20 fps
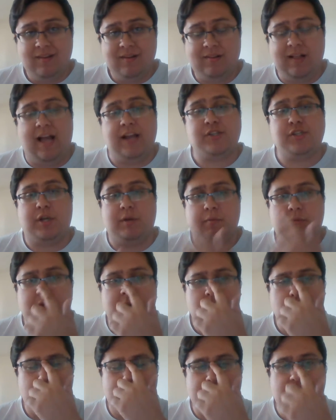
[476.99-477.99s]
clashing
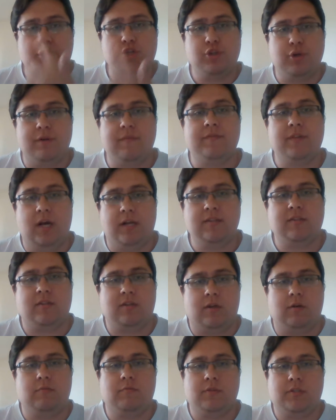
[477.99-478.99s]
with you when they should have done
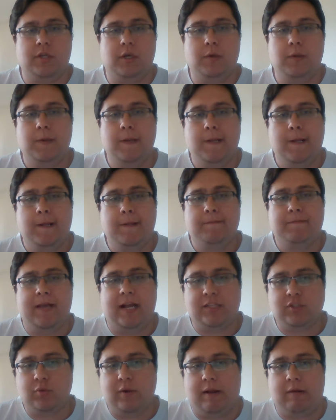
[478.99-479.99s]
so. So
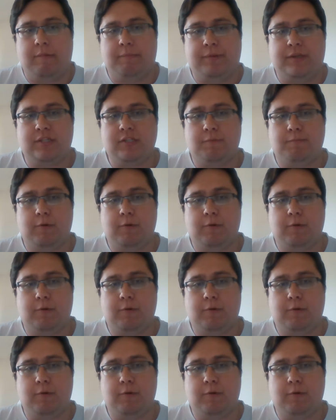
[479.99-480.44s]
that's when I would place